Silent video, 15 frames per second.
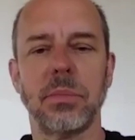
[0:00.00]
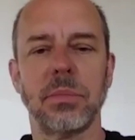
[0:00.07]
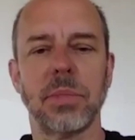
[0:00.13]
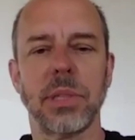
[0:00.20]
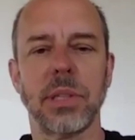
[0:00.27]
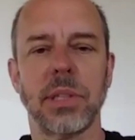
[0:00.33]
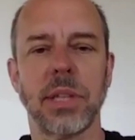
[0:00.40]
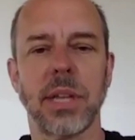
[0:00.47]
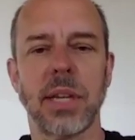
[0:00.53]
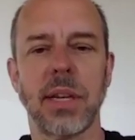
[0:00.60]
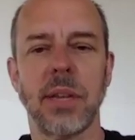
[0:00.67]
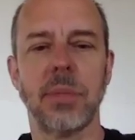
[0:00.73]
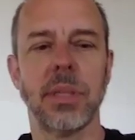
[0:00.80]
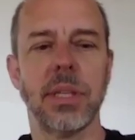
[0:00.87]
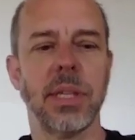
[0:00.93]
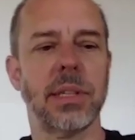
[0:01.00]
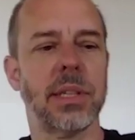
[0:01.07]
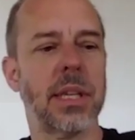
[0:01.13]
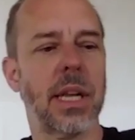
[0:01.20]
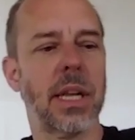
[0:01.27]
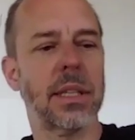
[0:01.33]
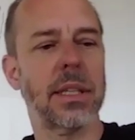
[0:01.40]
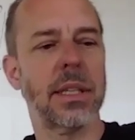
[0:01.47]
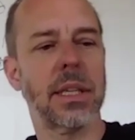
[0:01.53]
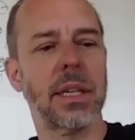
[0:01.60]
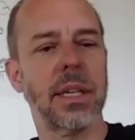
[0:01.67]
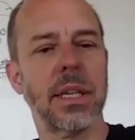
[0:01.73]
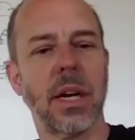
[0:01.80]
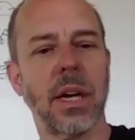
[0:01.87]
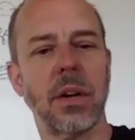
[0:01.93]
please sign up at least at
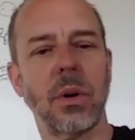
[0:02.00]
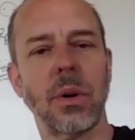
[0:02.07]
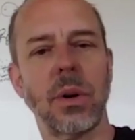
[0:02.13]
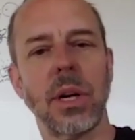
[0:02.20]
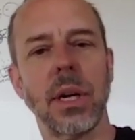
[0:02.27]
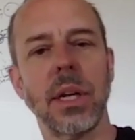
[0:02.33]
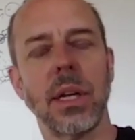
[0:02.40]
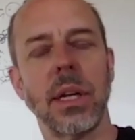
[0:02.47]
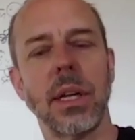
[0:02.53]
analytica.org.